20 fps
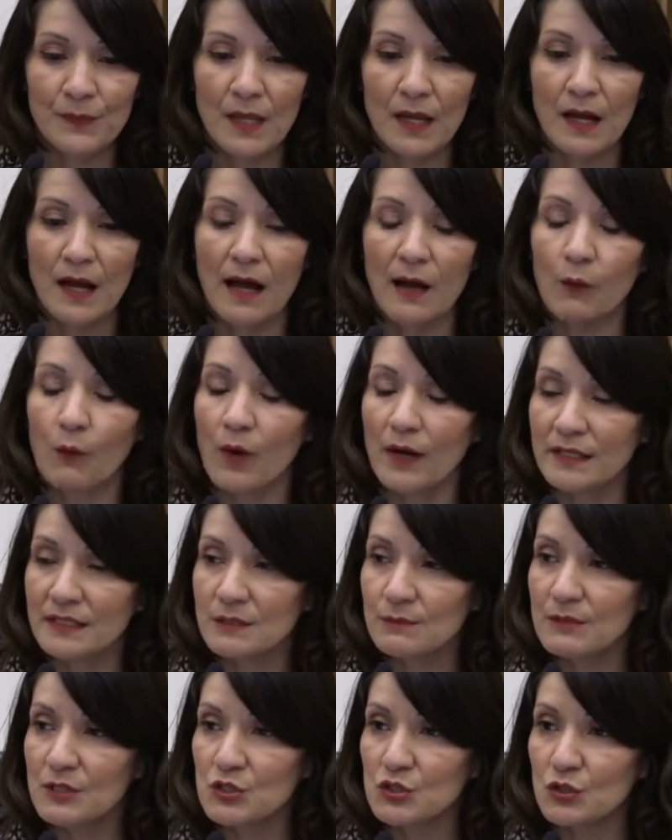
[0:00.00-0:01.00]
I want
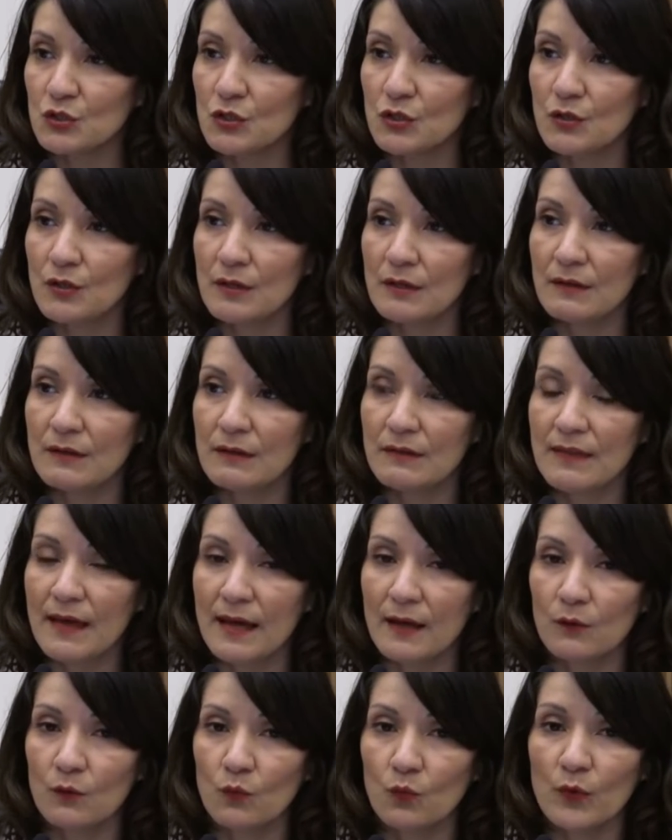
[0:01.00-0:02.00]
to be sure
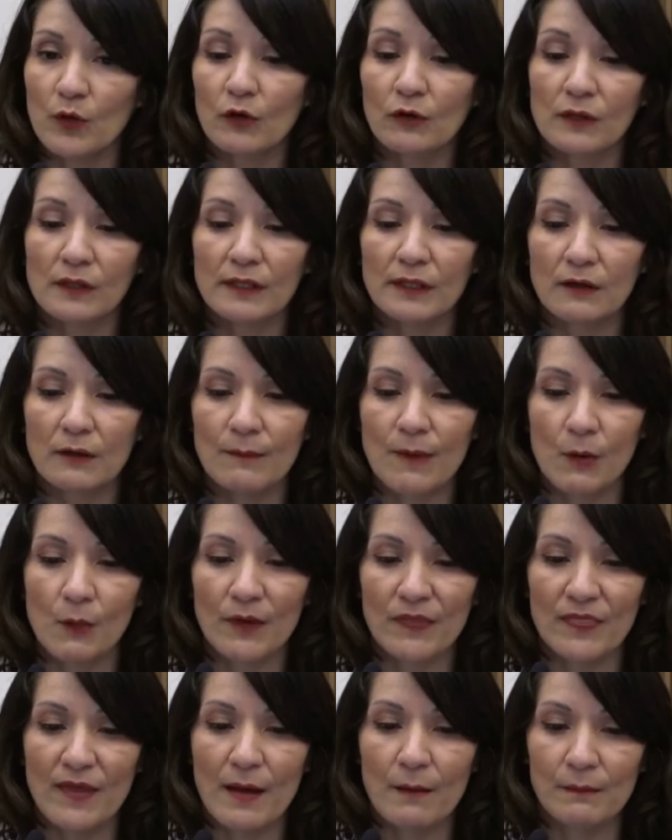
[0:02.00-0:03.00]
that we're clear about
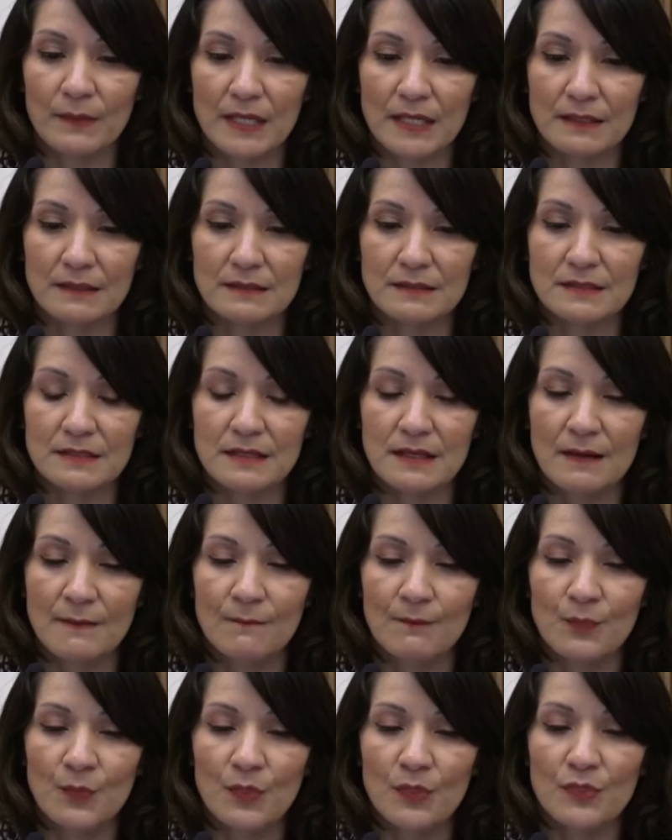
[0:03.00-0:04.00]
what that means.
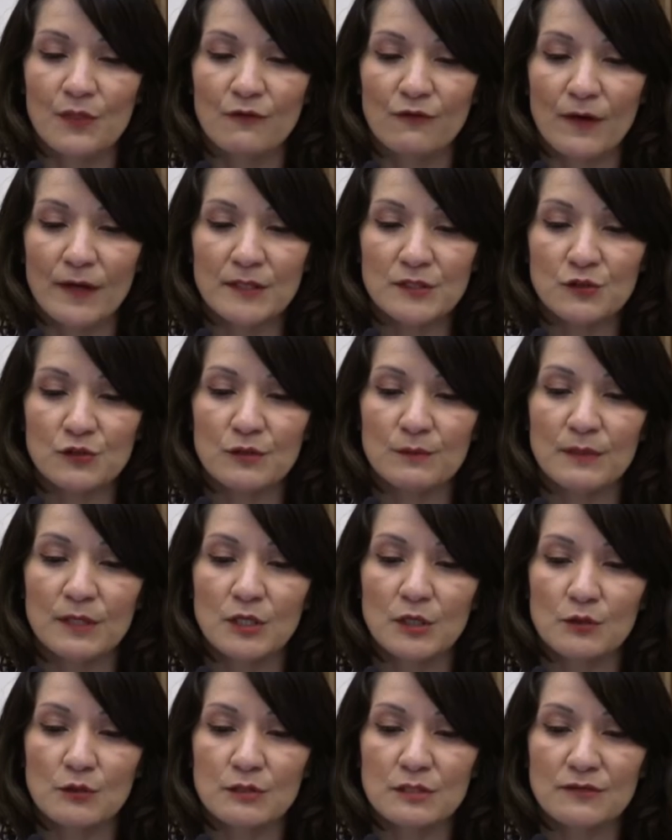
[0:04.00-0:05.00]
The funds are to be
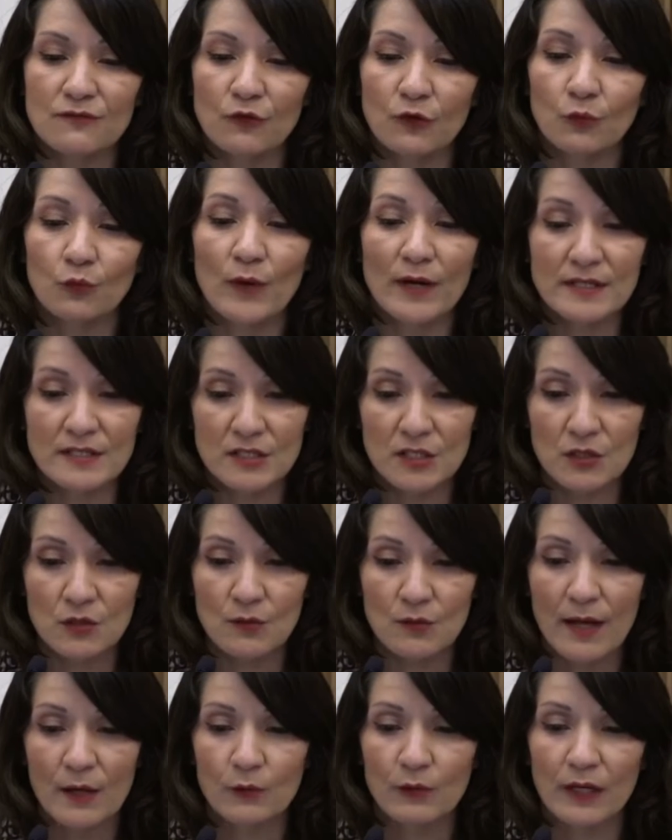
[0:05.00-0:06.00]
used for
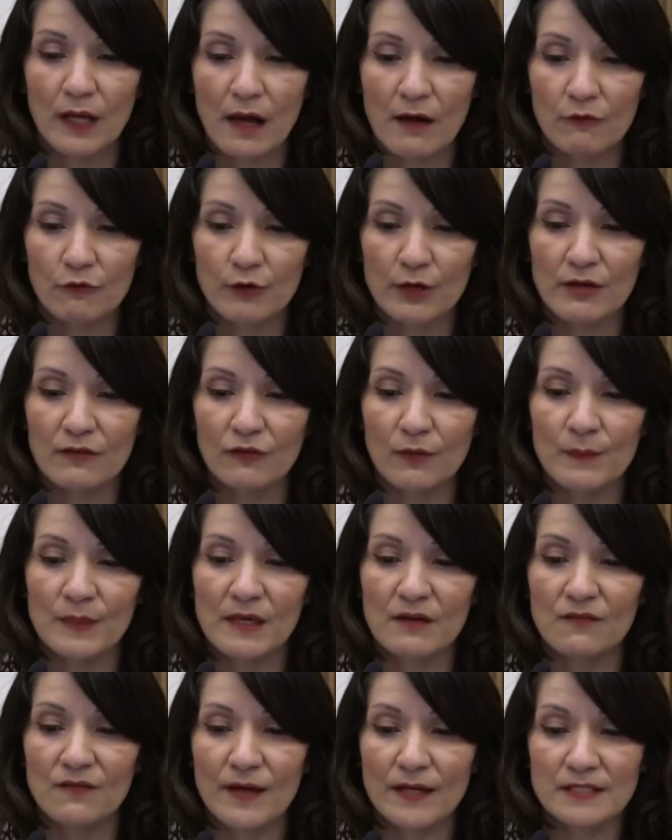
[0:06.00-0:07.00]
rescue and recovery from
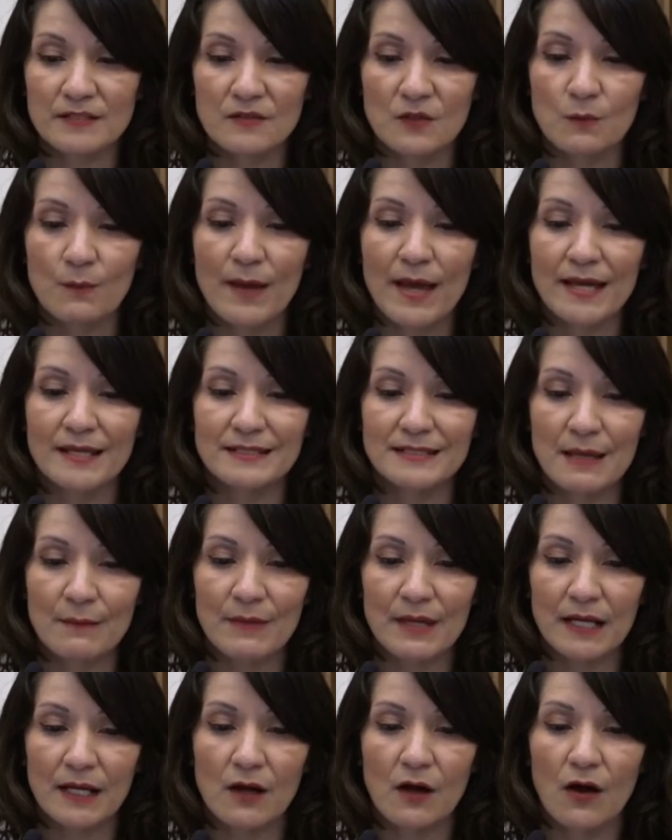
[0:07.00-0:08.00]
the effects of the
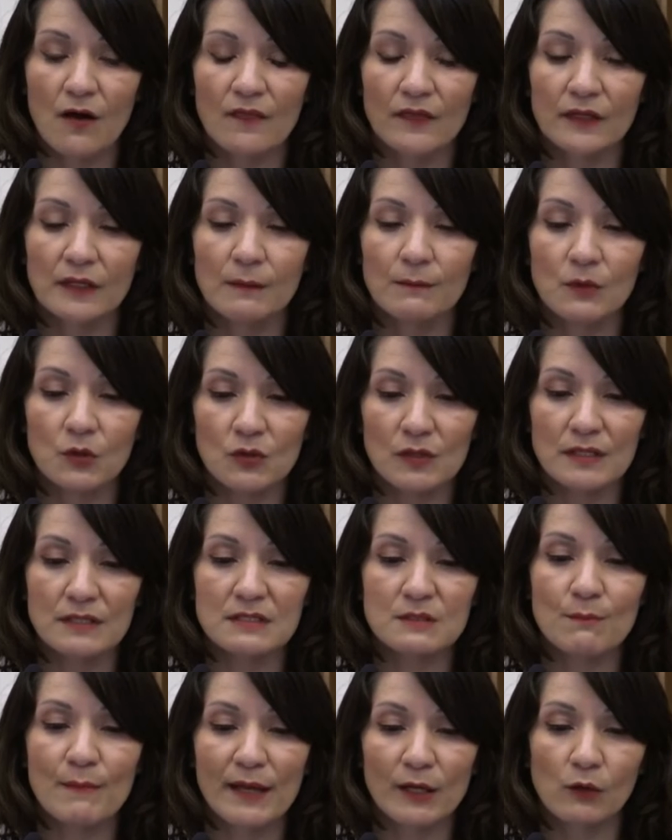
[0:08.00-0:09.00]
pandemic on the
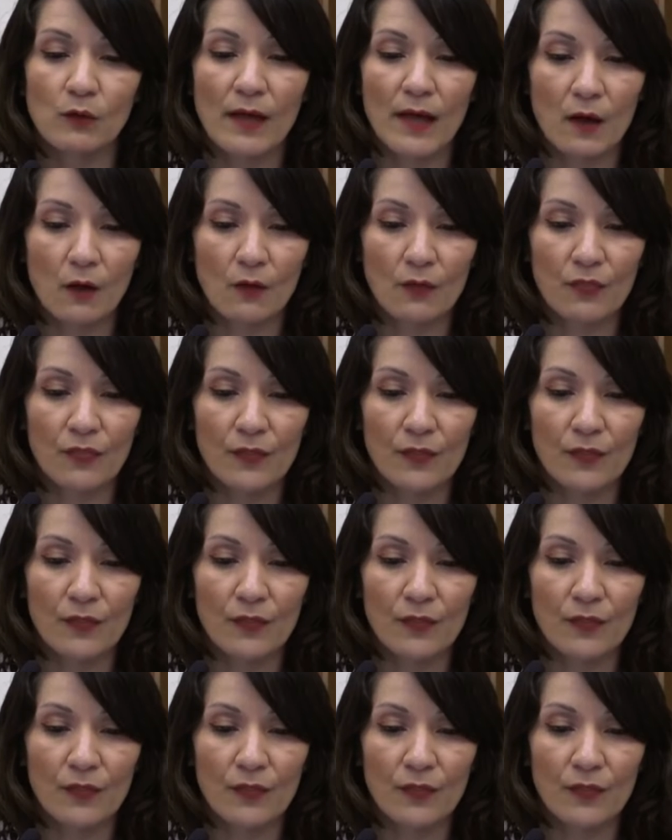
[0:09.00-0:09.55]
community's mental health.